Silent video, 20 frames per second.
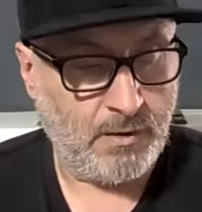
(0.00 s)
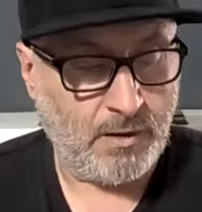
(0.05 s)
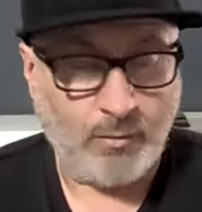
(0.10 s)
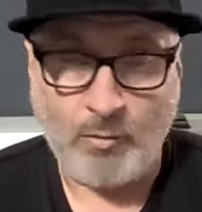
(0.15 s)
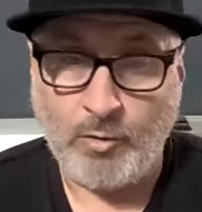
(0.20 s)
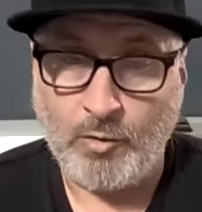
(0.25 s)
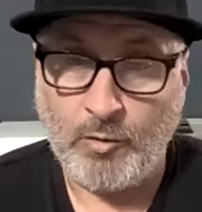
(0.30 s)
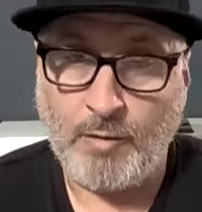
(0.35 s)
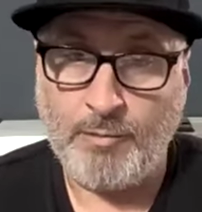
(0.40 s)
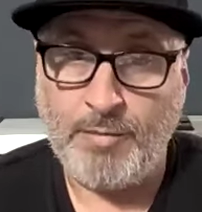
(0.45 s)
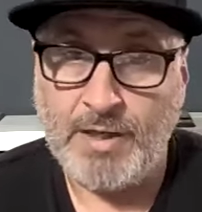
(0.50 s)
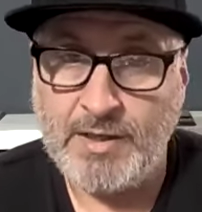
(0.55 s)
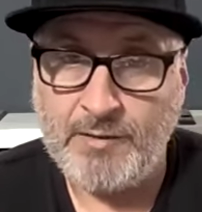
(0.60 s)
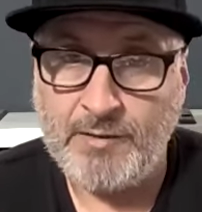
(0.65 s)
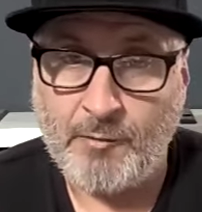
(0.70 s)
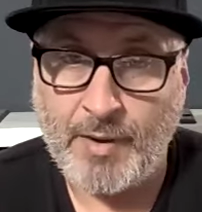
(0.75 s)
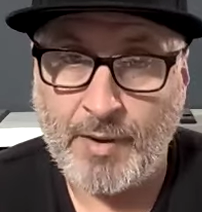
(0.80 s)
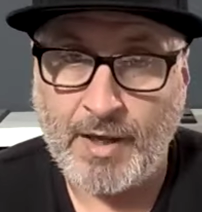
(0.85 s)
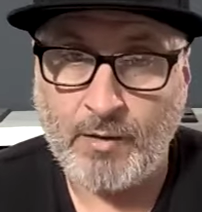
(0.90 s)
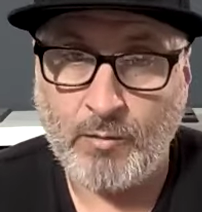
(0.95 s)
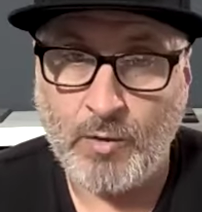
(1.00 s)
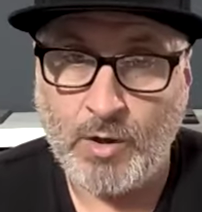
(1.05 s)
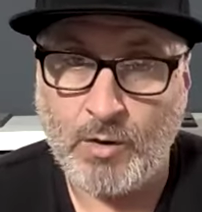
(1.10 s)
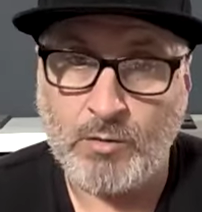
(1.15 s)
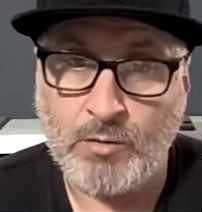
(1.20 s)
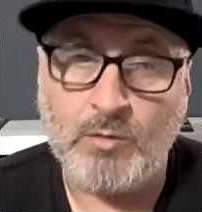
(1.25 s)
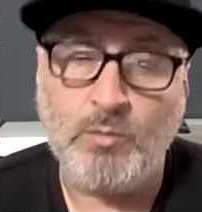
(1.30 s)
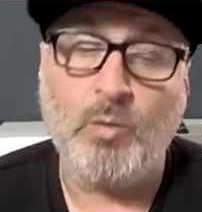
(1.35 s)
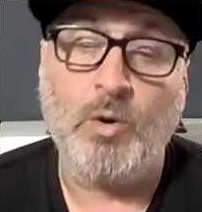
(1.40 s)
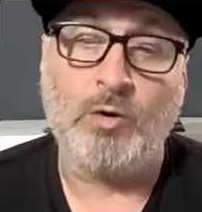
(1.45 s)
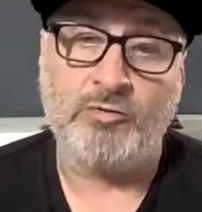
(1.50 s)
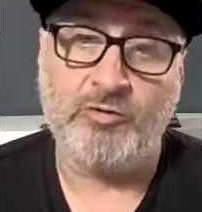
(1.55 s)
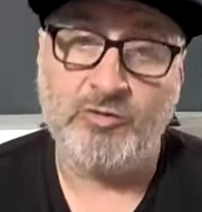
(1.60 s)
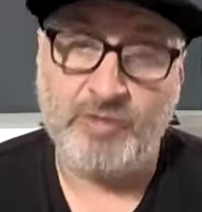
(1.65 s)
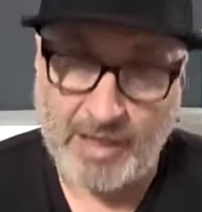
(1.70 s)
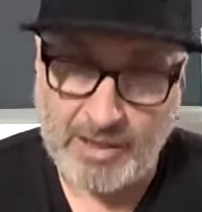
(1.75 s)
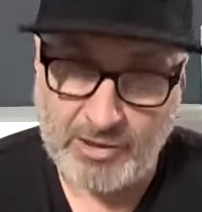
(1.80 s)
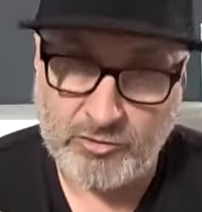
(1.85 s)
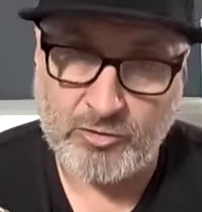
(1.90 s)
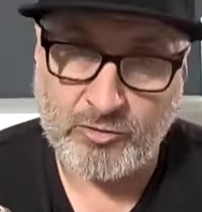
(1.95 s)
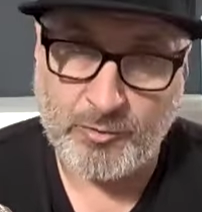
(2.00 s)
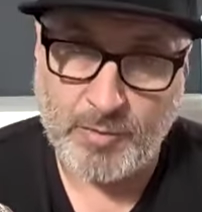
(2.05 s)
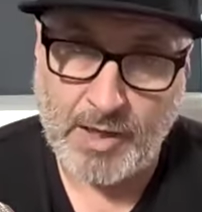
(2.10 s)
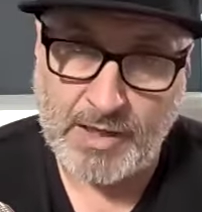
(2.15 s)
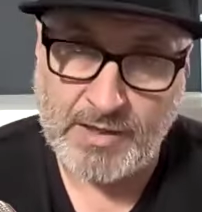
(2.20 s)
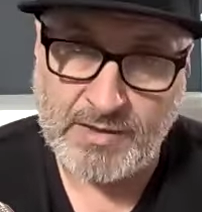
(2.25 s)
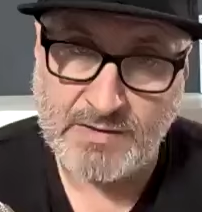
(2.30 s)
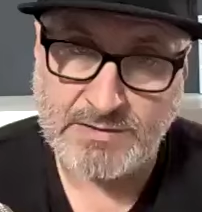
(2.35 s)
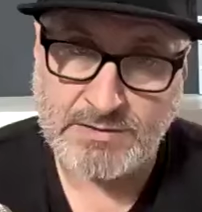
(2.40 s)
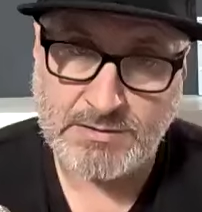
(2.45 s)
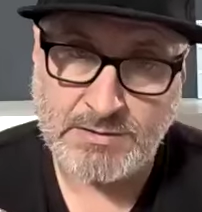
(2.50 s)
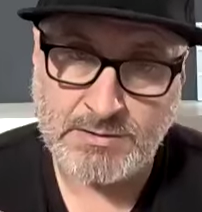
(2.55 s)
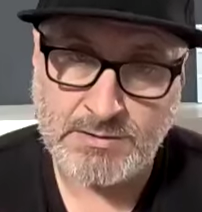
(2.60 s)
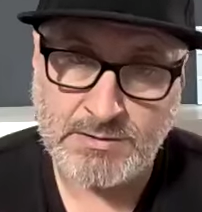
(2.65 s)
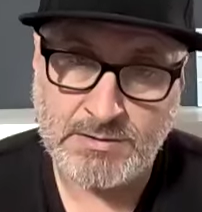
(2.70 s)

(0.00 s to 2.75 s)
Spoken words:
And what do I believe about the world? The world's a dangerous place.